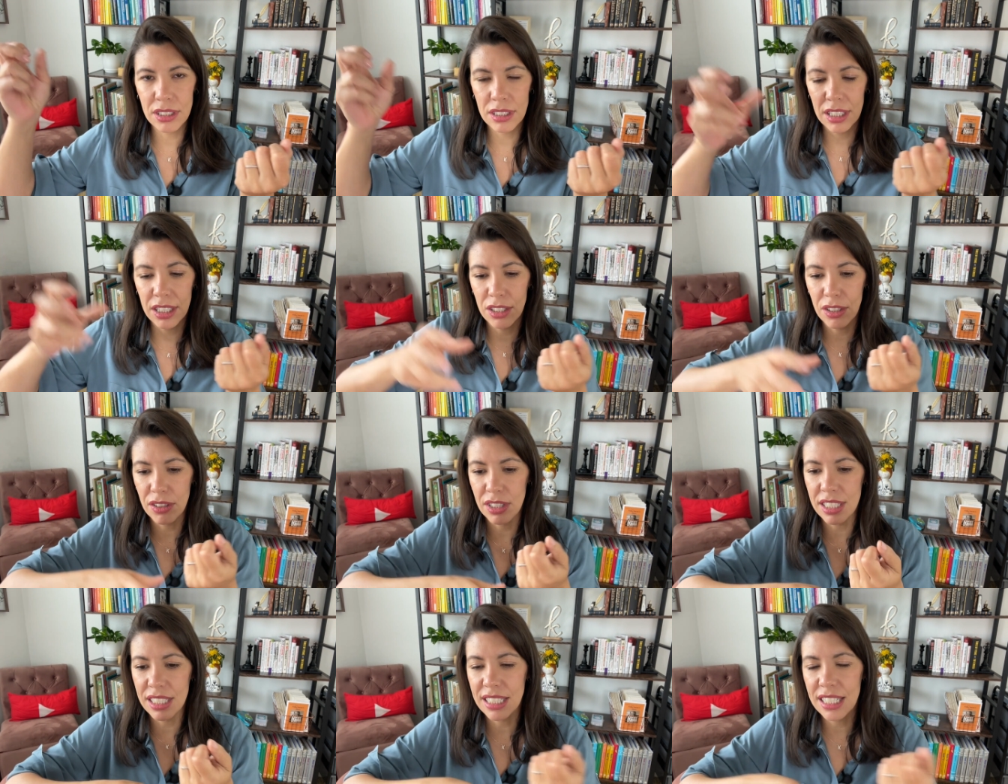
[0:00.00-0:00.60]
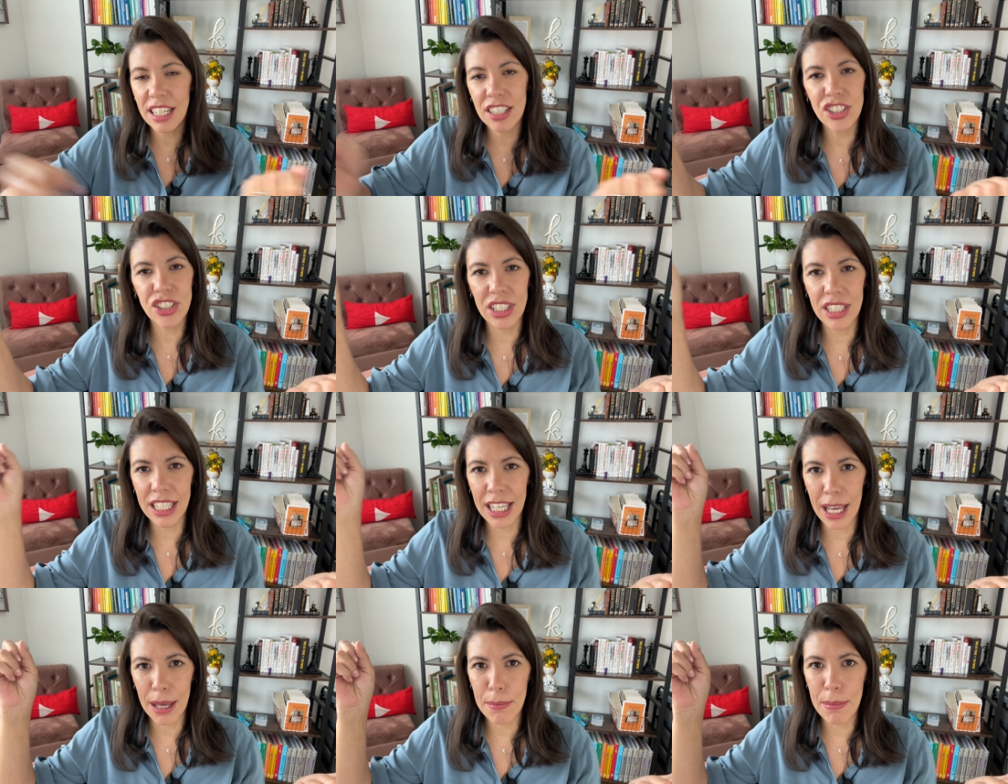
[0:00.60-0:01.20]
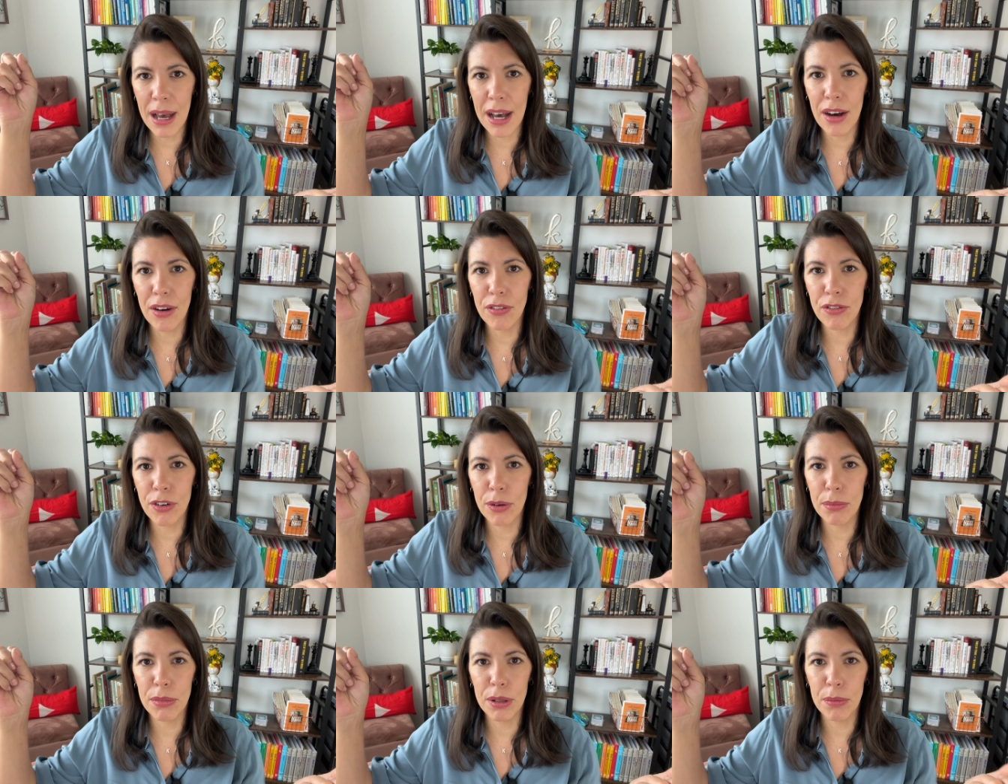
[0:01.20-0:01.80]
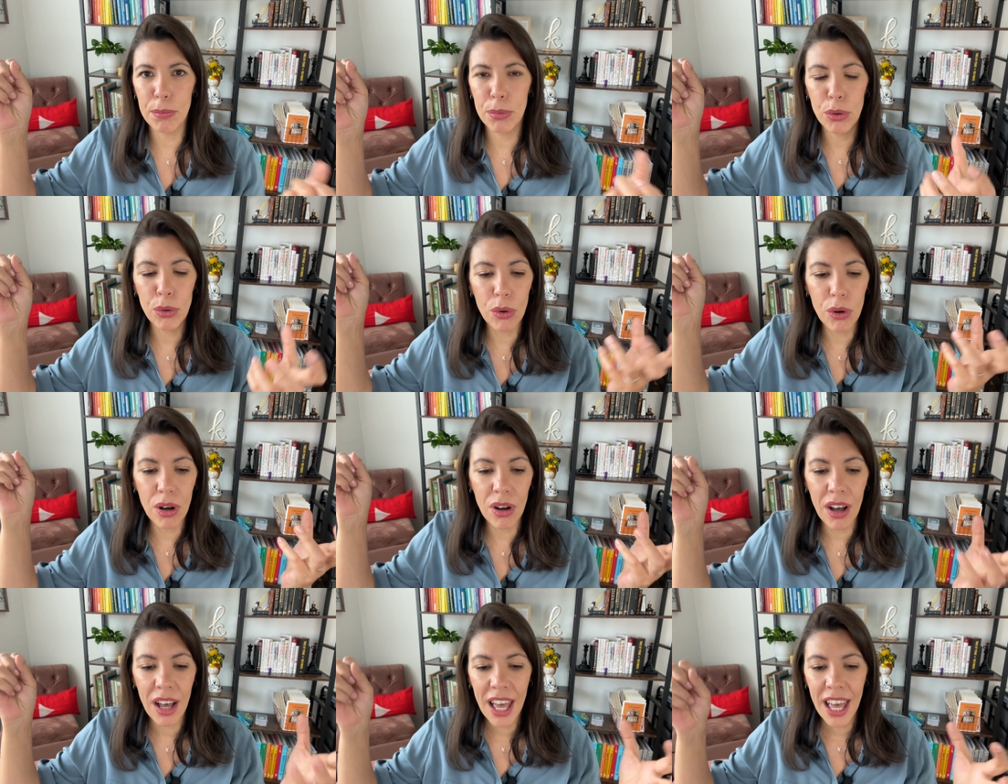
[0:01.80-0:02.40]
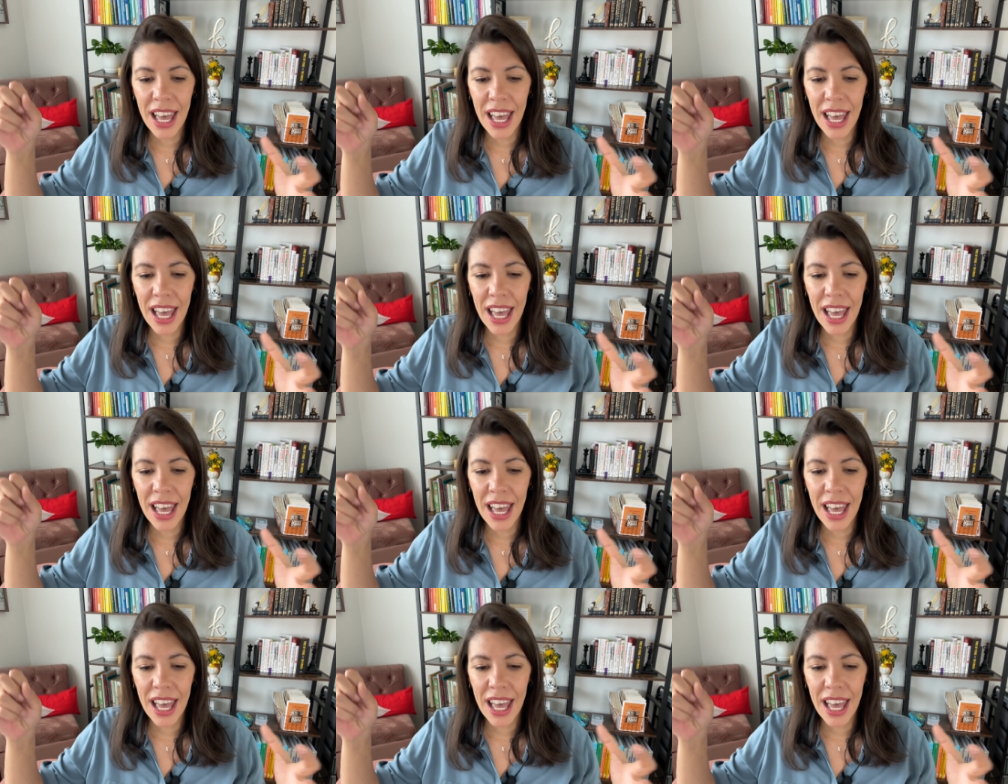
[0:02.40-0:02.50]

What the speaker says: You know, the suction came out from the pool,